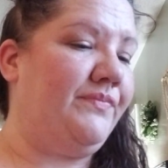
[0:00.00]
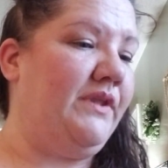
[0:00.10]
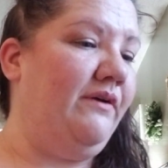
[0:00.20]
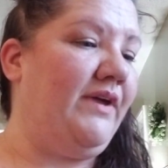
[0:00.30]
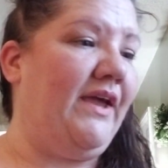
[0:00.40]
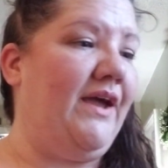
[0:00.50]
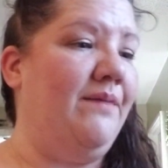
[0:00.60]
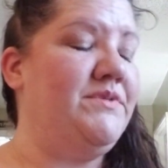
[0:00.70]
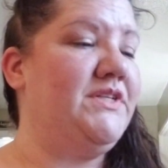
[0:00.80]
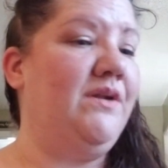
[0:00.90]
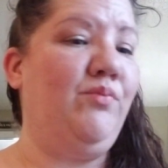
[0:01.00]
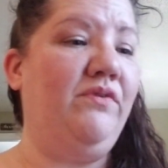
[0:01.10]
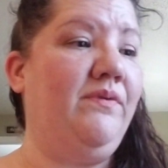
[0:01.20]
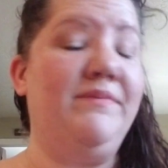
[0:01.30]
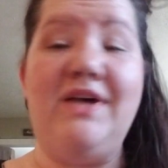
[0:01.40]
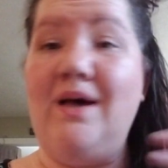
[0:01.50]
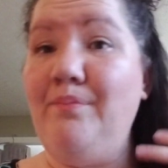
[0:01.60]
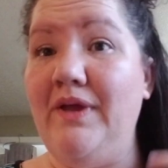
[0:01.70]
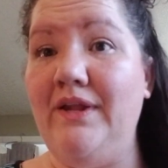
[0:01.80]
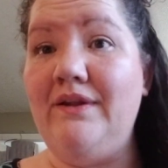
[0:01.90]
Okay, I'm just gonna pull from the top,
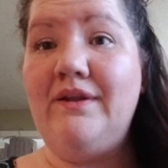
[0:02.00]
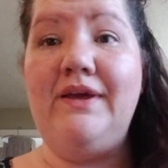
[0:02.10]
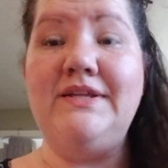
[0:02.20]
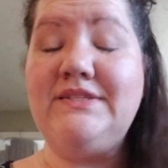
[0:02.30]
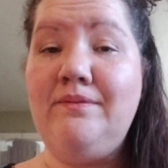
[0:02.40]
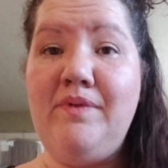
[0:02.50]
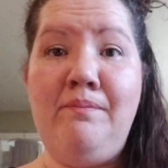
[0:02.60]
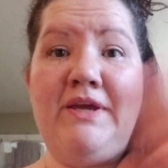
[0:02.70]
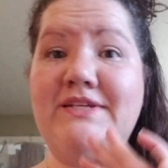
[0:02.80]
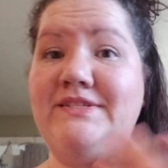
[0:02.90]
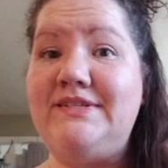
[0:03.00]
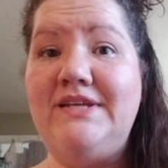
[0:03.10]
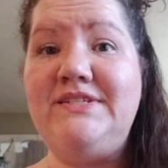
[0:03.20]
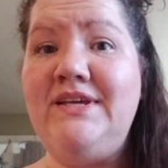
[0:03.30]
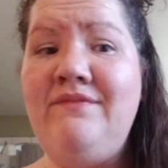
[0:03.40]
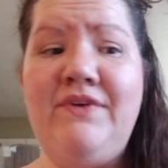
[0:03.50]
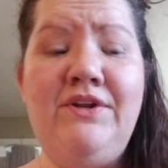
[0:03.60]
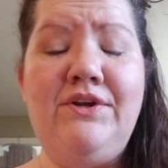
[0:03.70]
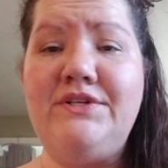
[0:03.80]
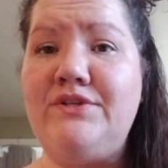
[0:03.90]
and it's gonna be mixed Scentsy and
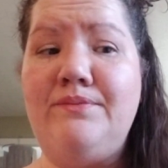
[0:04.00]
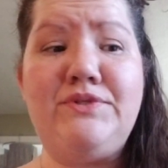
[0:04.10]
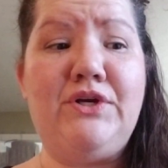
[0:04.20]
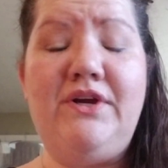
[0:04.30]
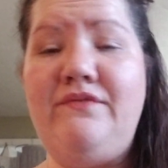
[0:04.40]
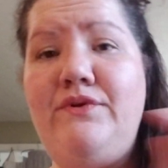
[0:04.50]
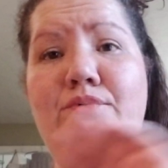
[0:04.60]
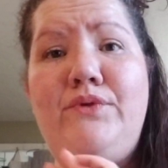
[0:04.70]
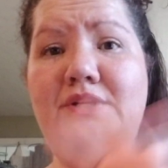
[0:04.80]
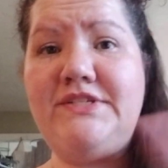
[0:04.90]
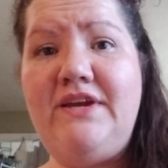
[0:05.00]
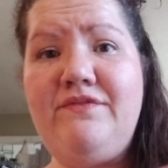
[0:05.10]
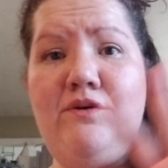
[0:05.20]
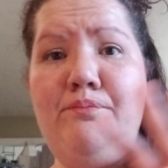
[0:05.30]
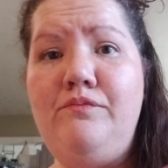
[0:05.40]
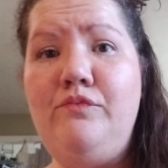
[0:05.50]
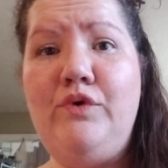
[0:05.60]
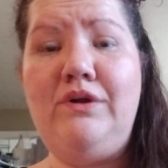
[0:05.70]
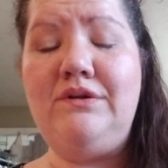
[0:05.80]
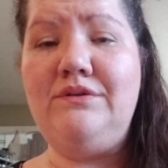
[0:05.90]
Vendor, so I'm sorry if you only stay for
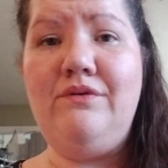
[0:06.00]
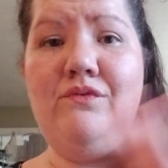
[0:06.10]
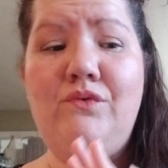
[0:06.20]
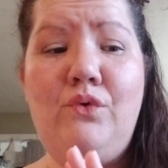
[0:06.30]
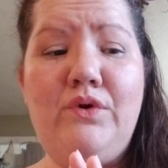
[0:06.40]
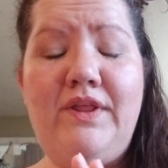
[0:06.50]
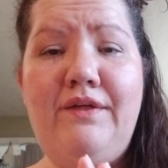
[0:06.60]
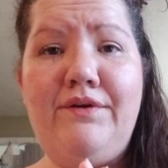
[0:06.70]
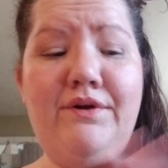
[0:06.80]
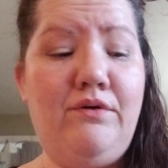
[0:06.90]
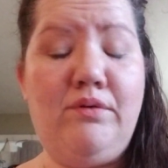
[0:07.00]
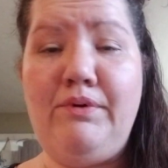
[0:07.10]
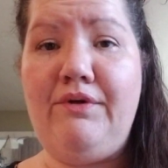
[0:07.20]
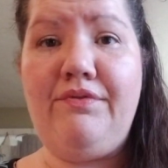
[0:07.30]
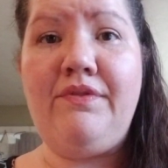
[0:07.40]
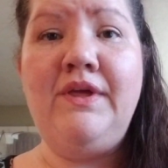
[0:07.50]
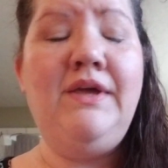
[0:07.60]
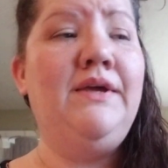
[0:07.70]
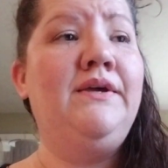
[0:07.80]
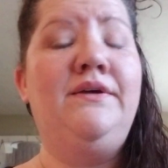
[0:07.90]
one or the other or both.
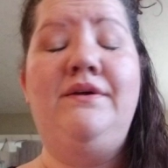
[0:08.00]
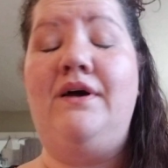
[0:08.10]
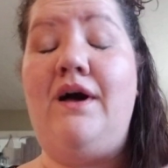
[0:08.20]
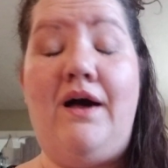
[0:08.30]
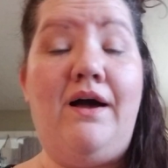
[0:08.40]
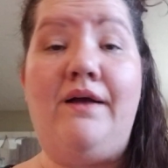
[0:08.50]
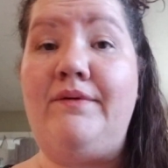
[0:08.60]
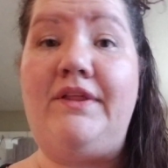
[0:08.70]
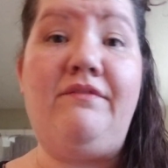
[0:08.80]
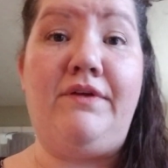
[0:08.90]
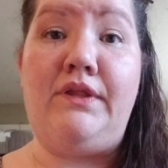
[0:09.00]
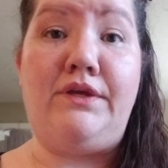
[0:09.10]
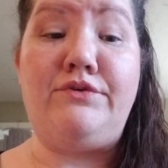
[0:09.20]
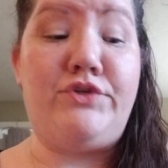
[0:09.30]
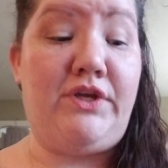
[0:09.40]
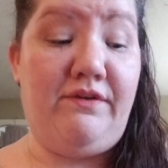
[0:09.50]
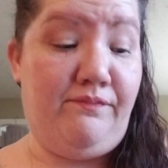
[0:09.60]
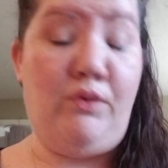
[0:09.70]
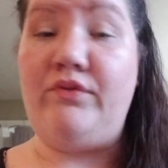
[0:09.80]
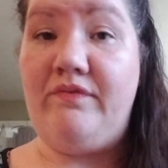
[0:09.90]
I really feel like you should give
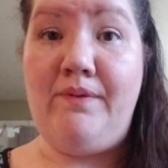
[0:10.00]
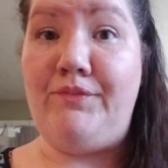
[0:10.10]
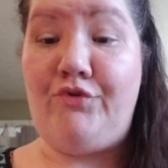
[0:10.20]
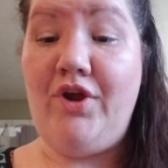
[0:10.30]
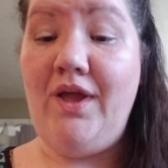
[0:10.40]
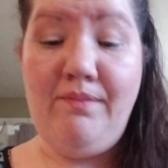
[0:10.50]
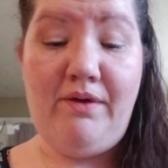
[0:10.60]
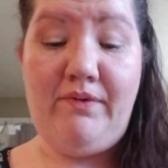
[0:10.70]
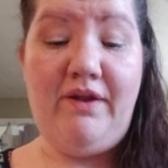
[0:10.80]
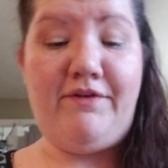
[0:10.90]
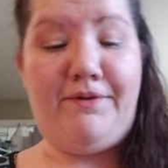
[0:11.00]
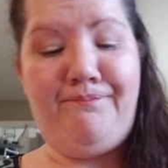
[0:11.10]
both of them a try, but whatever.